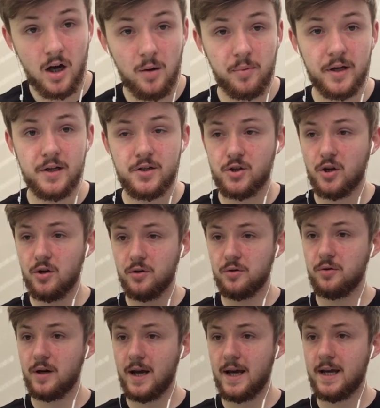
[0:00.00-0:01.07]
I'm going to
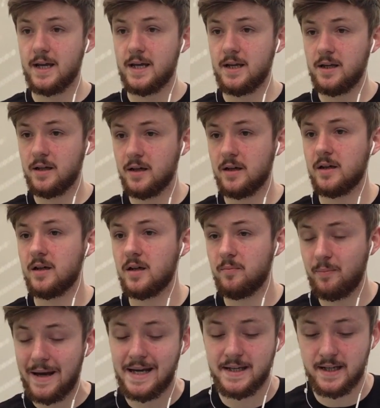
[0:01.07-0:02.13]
show a
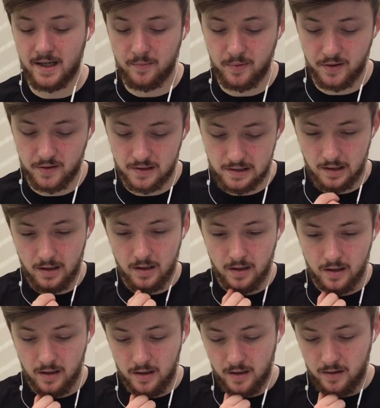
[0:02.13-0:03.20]
bait deck, because
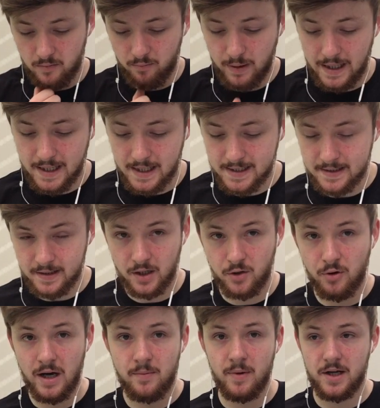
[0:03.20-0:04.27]
bait isn't a
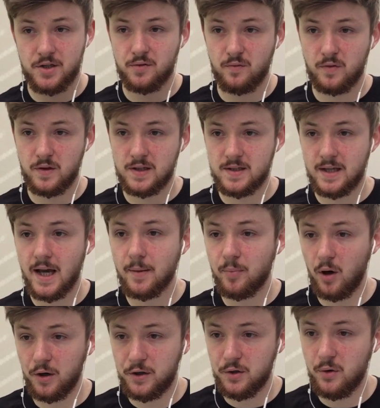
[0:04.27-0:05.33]
great matchup for this deck,
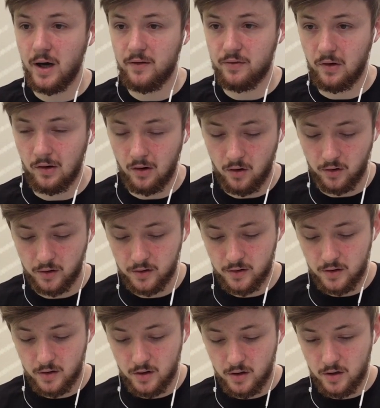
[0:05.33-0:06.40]
but I do have the log,
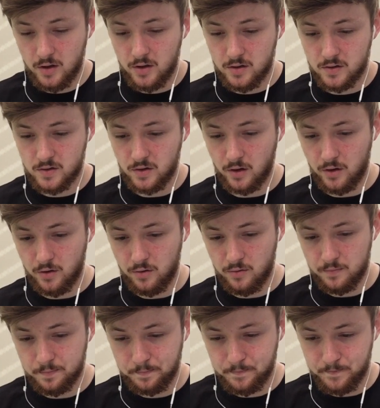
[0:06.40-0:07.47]
so
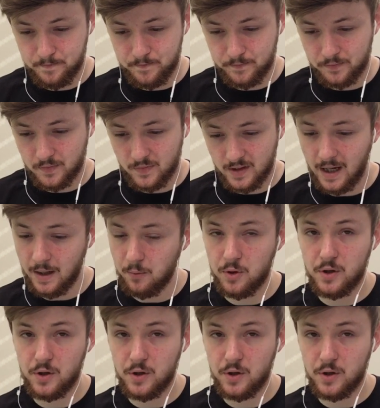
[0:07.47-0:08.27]
that